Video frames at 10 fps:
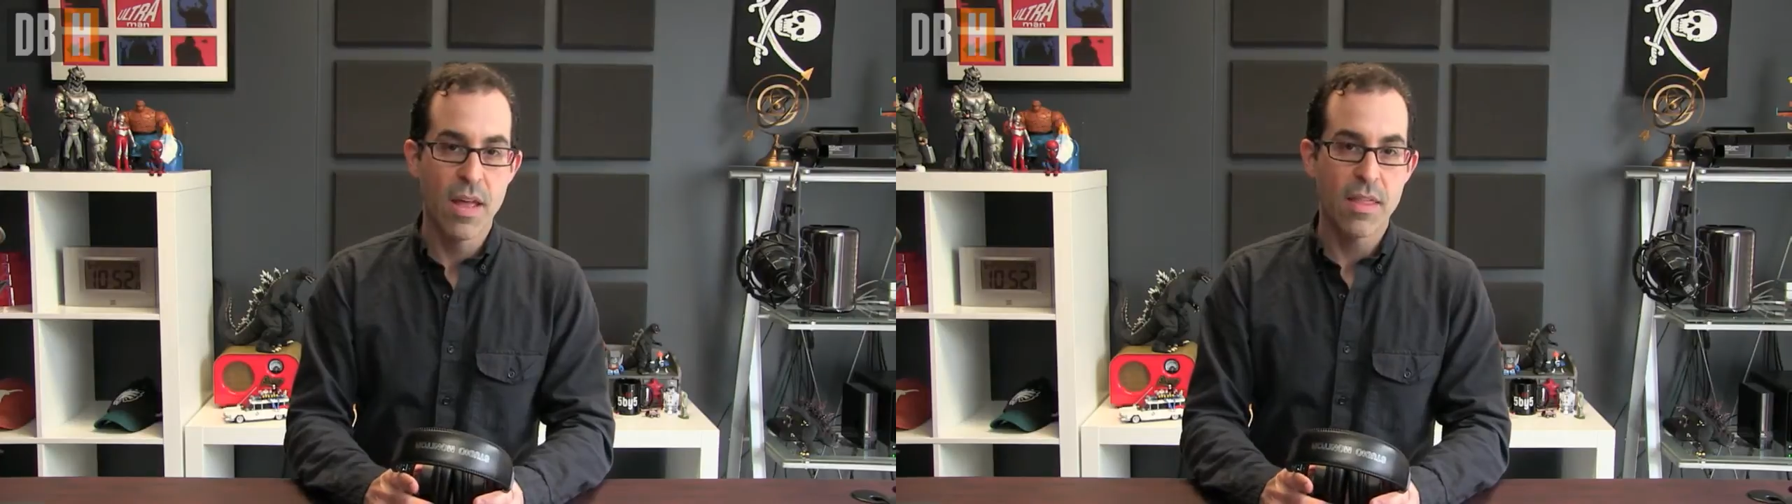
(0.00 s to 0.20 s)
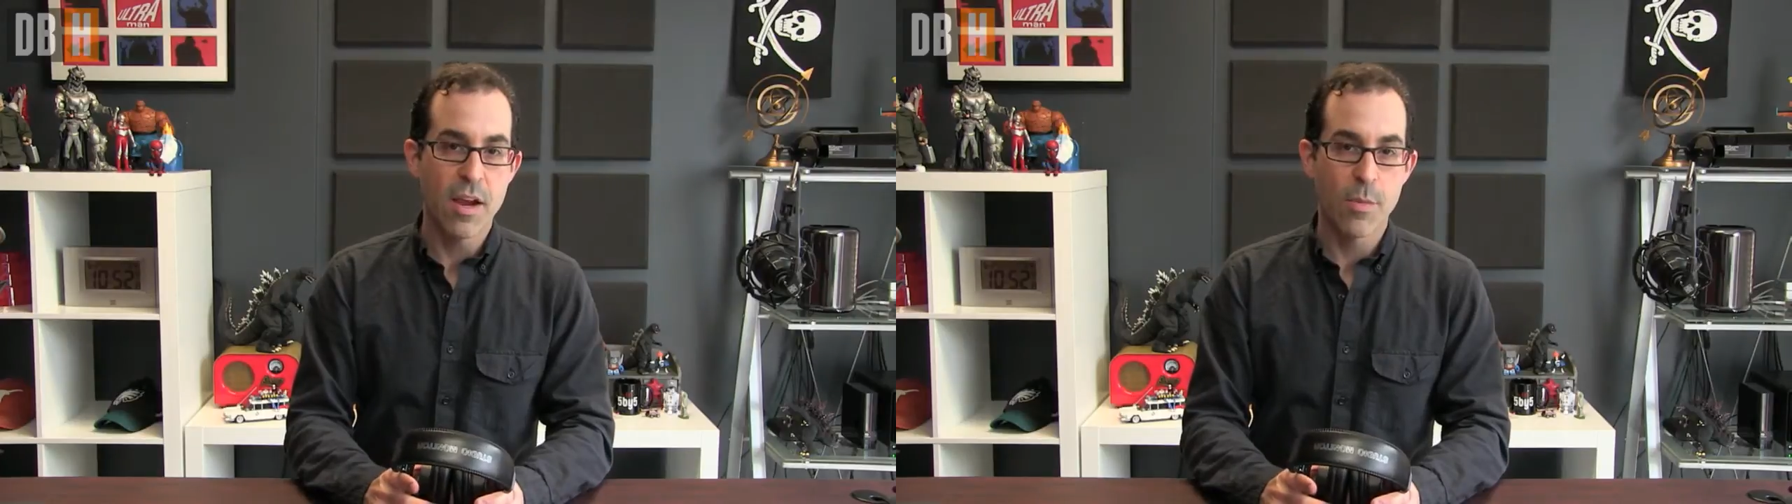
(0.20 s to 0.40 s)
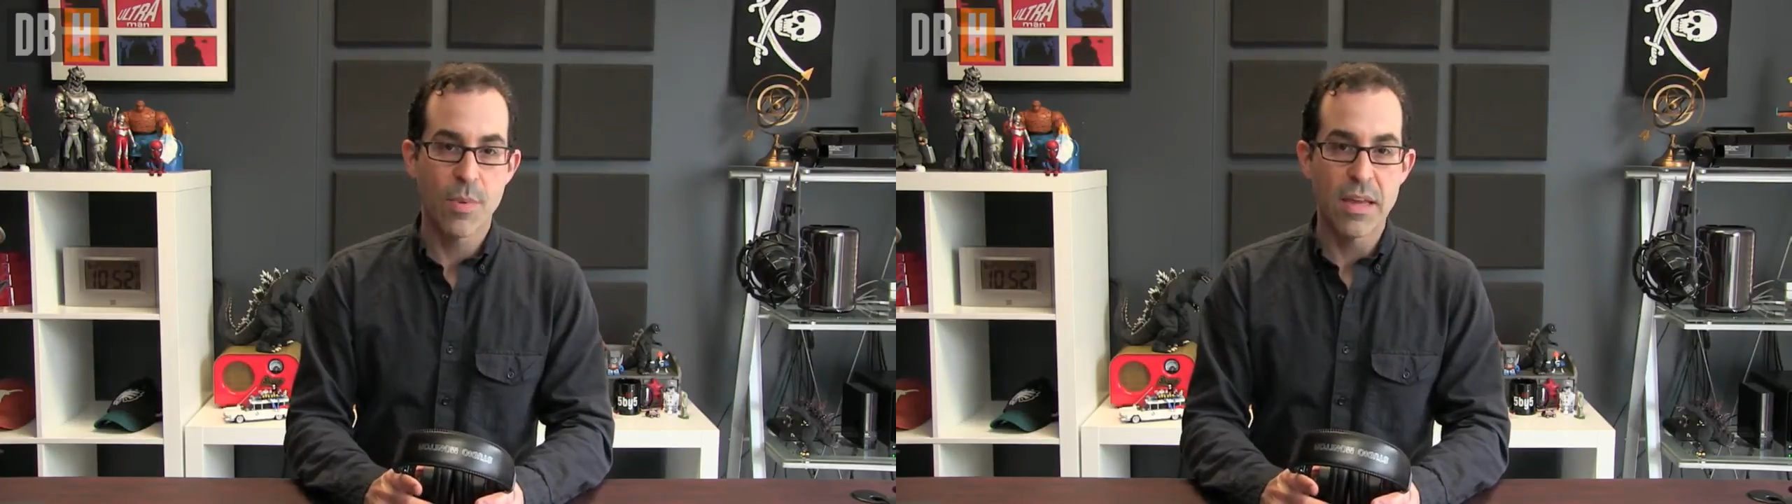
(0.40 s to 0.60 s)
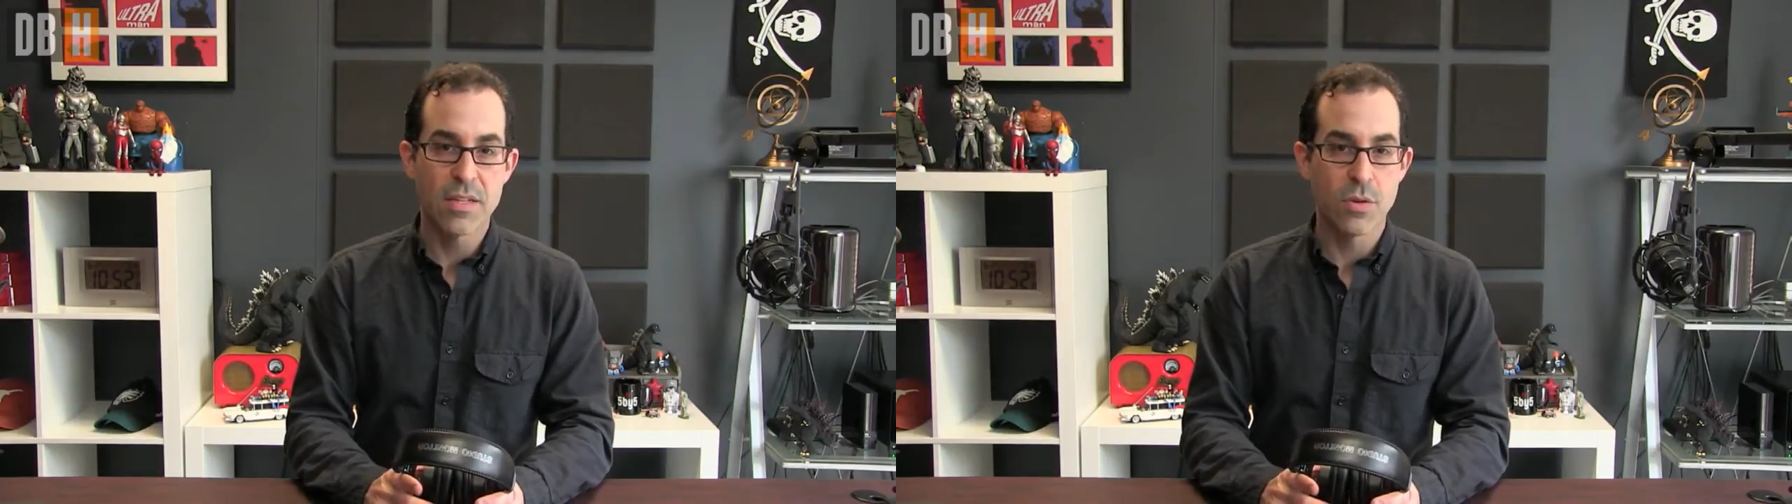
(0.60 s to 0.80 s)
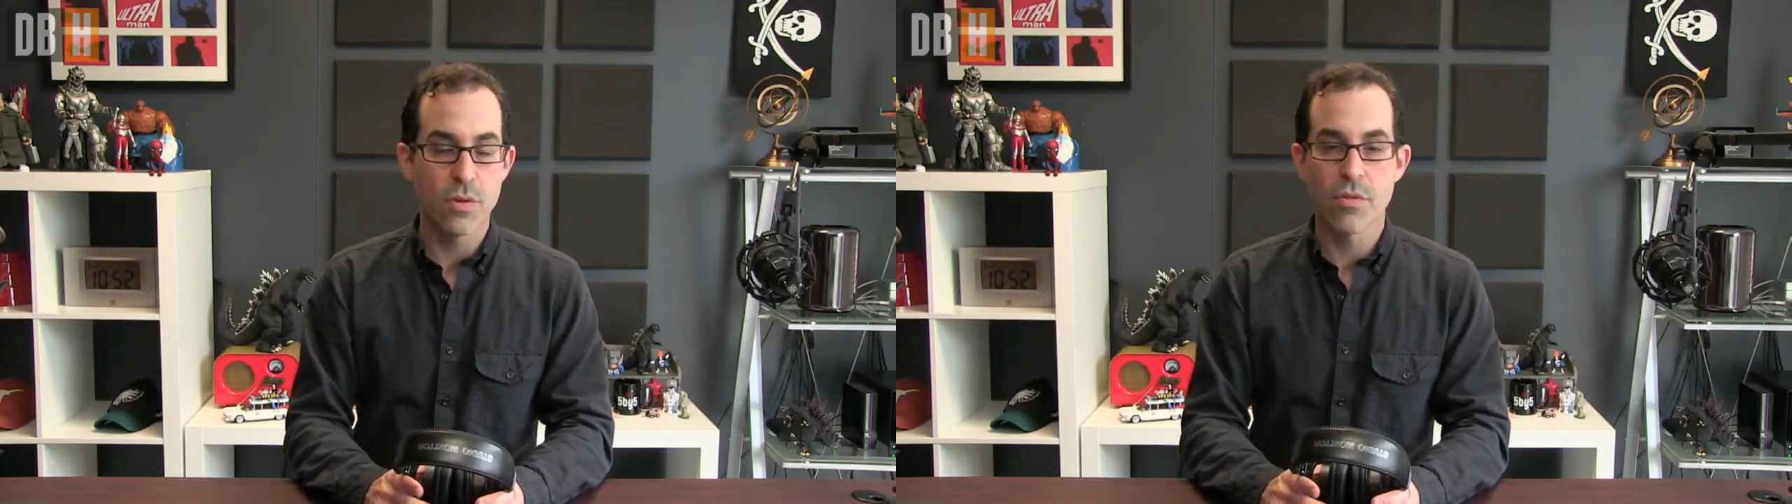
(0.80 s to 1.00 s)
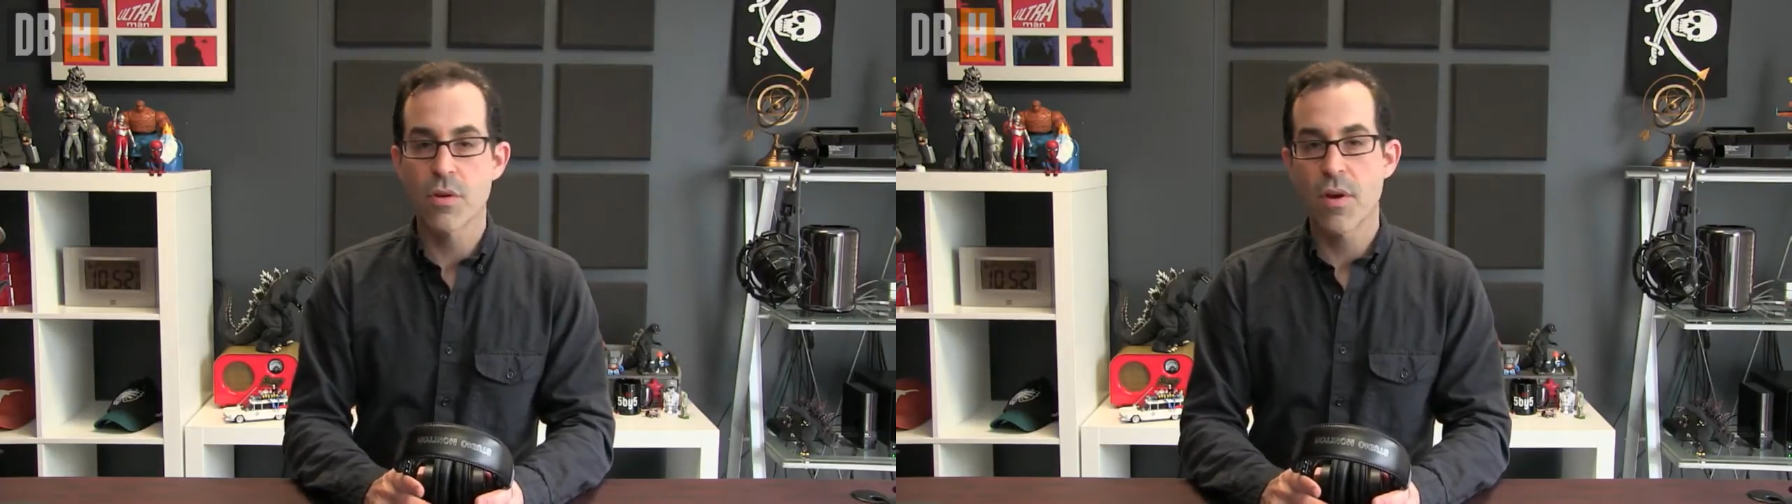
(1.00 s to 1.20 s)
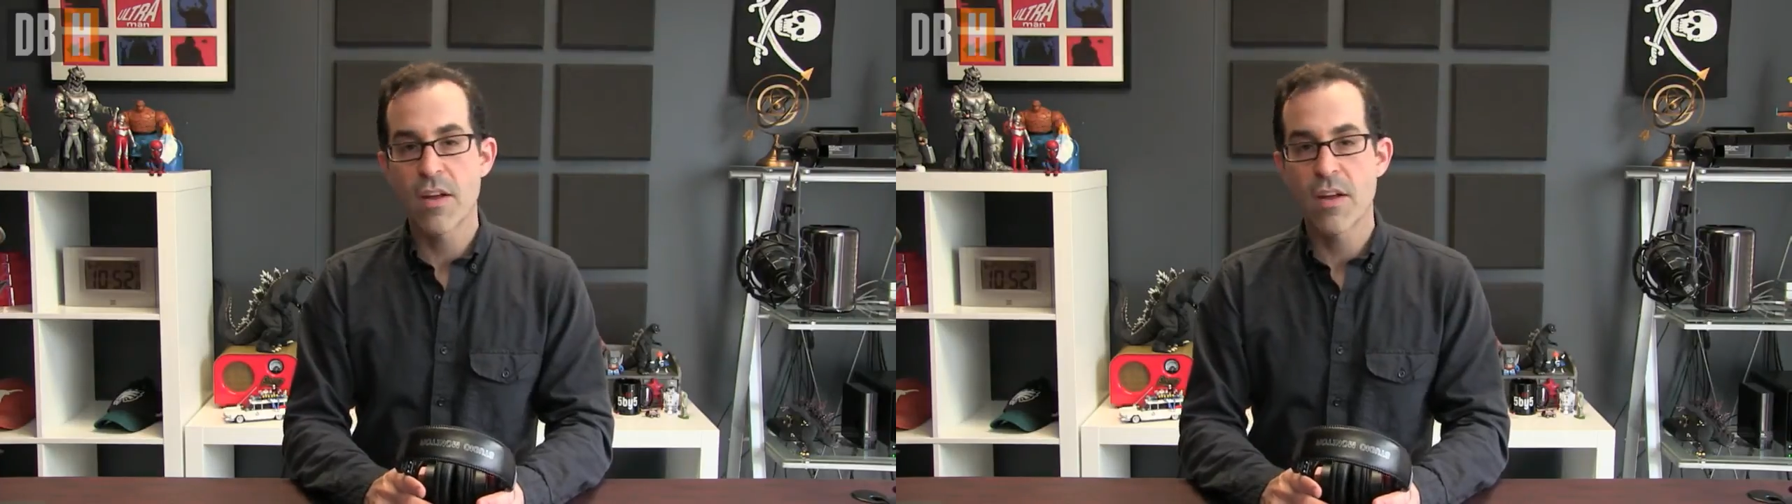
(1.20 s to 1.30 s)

the earpiece or through your